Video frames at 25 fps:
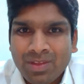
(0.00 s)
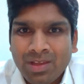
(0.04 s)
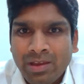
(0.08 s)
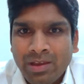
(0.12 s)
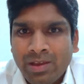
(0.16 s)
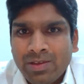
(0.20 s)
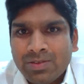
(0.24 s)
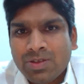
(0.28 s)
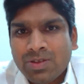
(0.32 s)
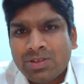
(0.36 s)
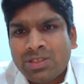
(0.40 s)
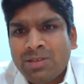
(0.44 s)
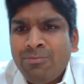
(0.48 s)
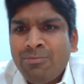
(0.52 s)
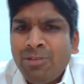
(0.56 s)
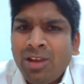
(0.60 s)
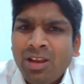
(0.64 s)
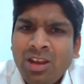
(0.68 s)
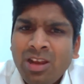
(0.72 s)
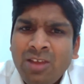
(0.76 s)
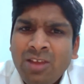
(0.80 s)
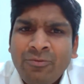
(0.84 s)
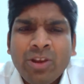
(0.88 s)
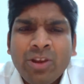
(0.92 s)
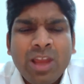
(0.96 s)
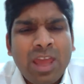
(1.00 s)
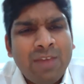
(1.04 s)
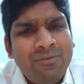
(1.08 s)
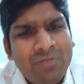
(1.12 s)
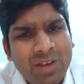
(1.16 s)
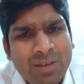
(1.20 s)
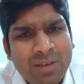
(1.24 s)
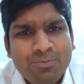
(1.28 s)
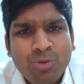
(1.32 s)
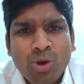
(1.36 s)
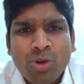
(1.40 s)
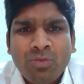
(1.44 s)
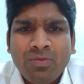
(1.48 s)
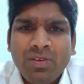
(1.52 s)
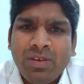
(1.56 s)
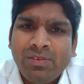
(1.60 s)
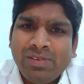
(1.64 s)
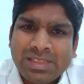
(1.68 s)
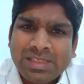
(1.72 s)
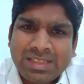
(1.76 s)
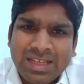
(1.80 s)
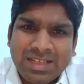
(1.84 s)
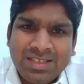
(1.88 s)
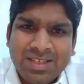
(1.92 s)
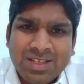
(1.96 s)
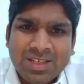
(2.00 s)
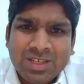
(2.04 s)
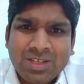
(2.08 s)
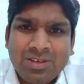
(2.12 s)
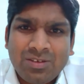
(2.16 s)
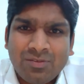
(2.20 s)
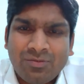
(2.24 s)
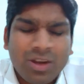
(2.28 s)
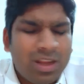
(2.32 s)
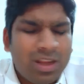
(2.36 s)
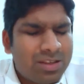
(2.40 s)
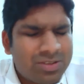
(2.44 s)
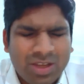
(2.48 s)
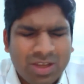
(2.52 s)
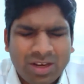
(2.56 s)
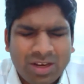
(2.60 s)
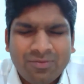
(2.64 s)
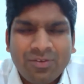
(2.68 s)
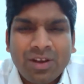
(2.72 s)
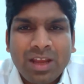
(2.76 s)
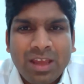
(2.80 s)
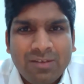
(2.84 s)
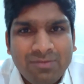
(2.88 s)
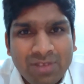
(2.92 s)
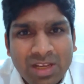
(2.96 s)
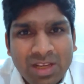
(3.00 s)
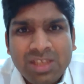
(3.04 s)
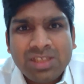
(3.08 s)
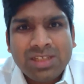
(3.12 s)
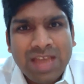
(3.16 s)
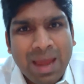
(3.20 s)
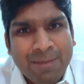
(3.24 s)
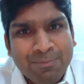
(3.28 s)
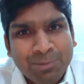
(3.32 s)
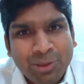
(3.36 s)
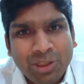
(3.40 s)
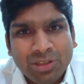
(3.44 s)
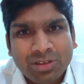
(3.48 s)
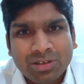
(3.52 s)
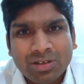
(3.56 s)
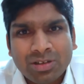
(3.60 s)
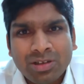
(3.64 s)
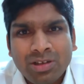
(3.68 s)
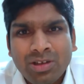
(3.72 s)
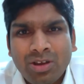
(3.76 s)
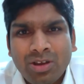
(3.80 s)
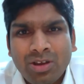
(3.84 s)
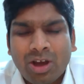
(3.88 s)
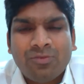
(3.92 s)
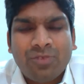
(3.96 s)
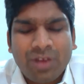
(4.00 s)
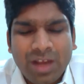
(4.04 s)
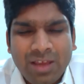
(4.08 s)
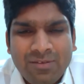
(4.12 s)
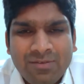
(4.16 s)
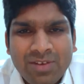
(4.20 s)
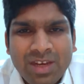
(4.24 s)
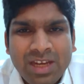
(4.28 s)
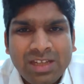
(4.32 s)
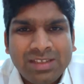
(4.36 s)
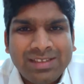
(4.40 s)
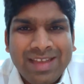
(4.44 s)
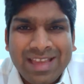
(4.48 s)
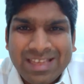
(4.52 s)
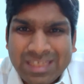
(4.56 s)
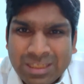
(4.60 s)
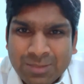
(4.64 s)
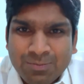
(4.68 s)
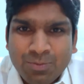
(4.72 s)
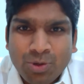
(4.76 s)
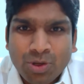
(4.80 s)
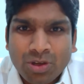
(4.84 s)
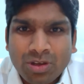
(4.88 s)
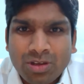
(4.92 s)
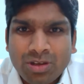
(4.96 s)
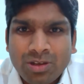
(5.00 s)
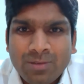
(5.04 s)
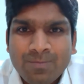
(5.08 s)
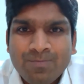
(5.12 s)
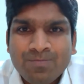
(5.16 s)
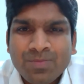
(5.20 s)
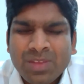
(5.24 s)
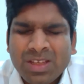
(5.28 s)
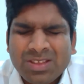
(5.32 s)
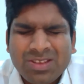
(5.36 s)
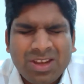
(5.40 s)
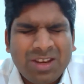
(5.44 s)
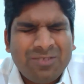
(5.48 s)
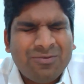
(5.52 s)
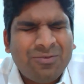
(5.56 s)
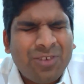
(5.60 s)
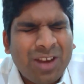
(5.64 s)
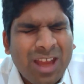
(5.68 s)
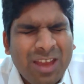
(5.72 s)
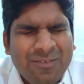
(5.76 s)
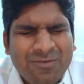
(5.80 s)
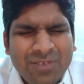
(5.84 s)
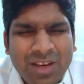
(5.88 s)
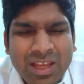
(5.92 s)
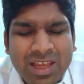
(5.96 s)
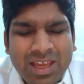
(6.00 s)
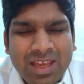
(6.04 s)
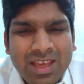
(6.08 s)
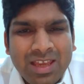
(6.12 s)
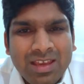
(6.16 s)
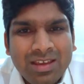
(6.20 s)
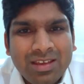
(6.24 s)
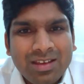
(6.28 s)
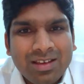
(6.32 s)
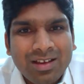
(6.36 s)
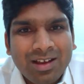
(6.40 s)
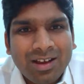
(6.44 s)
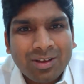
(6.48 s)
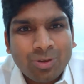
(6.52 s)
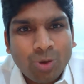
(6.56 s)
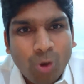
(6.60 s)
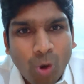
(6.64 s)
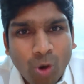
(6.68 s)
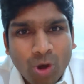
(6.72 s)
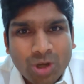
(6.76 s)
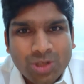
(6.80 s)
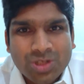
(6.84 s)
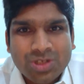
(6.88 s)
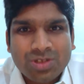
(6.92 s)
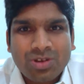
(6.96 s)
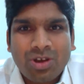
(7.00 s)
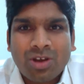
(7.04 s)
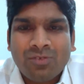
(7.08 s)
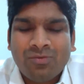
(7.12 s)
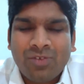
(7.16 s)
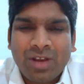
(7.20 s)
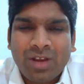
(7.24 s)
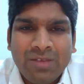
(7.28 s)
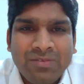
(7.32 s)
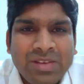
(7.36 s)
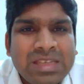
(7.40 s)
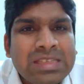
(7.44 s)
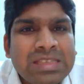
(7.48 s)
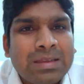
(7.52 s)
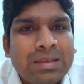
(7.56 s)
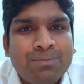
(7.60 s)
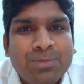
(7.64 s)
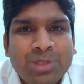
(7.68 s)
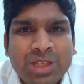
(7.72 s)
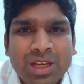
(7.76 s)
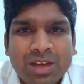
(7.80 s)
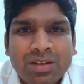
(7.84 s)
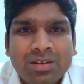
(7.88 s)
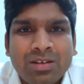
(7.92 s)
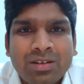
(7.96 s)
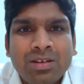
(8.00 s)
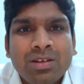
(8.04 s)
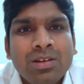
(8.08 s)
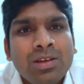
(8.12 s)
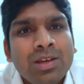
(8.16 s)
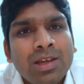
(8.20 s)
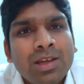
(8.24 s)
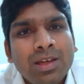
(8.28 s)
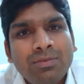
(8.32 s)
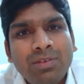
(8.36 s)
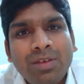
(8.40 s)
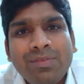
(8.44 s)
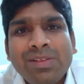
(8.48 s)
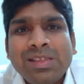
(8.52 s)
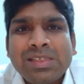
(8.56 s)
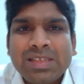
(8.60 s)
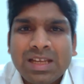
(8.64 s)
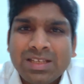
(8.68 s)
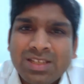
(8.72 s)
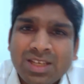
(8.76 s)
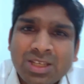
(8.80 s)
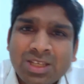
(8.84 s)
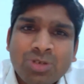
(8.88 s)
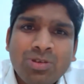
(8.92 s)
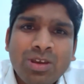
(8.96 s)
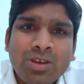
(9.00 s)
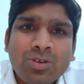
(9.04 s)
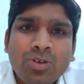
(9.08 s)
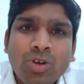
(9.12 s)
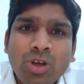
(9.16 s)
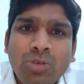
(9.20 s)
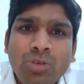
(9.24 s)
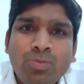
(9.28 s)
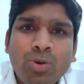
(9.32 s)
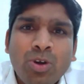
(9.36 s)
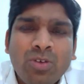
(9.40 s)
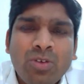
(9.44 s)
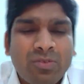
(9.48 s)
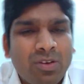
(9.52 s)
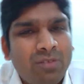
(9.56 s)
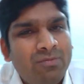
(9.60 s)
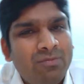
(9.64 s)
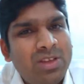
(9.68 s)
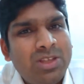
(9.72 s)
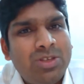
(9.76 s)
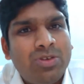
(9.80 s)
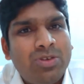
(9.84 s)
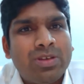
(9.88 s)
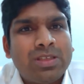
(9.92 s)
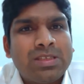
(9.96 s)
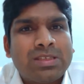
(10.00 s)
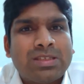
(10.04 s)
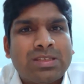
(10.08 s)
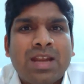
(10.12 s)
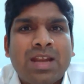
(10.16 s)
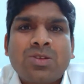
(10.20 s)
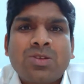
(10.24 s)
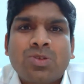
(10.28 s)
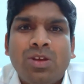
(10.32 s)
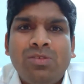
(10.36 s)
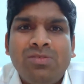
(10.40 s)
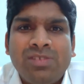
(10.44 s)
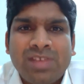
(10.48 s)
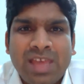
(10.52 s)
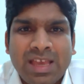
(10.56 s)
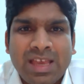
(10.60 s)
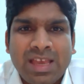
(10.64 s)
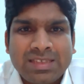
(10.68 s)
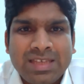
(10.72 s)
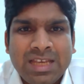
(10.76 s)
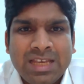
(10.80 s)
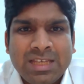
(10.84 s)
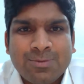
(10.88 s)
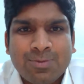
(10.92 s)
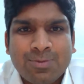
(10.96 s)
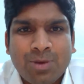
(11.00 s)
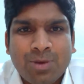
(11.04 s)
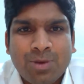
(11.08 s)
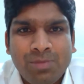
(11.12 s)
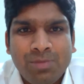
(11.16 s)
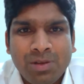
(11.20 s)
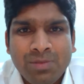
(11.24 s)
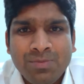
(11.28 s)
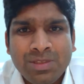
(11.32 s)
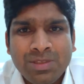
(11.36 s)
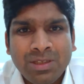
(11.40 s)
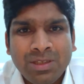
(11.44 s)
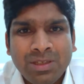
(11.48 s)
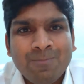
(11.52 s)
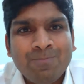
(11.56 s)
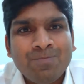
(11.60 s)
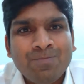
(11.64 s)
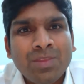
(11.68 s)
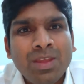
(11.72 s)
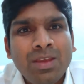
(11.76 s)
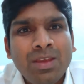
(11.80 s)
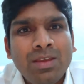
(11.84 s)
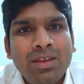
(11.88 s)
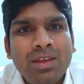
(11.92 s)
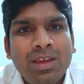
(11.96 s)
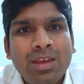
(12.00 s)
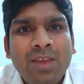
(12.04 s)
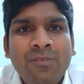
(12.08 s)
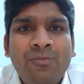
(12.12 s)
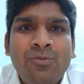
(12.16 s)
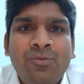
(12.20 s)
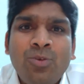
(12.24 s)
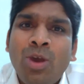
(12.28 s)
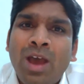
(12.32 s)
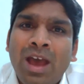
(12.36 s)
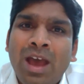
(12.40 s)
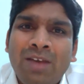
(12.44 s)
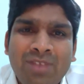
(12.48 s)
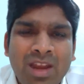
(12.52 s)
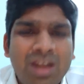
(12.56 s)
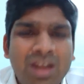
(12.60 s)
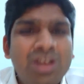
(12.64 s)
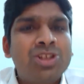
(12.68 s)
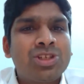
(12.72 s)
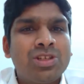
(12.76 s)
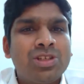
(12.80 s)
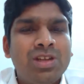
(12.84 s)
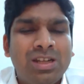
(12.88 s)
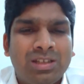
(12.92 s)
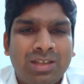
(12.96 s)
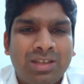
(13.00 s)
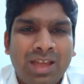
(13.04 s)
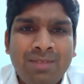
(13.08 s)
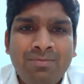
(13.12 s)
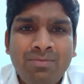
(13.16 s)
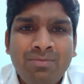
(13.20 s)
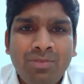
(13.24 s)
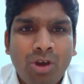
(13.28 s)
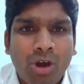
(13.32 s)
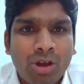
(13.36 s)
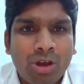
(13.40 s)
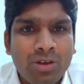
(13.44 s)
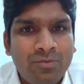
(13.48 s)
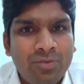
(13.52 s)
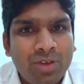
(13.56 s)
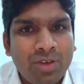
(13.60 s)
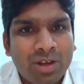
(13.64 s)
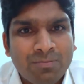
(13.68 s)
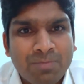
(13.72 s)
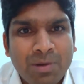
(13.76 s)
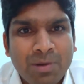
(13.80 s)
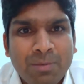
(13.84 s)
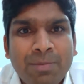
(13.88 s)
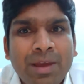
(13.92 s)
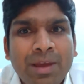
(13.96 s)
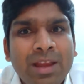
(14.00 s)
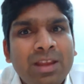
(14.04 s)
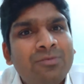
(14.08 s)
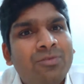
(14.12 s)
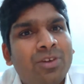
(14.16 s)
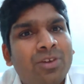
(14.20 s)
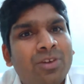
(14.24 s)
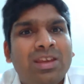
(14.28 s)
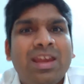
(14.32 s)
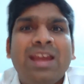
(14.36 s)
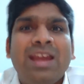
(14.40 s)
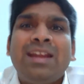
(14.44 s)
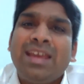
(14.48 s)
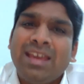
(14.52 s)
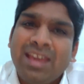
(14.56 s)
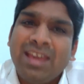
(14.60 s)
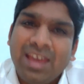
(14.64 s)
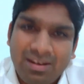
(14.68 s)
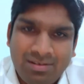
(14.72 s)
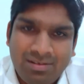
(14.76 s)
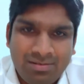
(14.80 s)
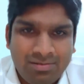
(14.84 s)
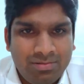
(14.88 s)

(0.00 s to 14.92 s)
So similarly, for every book, we will suggest, for every chapter or for every textbook, for every course or for every subject, we will suggest you a good book from which you can start solving exercise problems if you have additional time or if you are preparing for GATE again.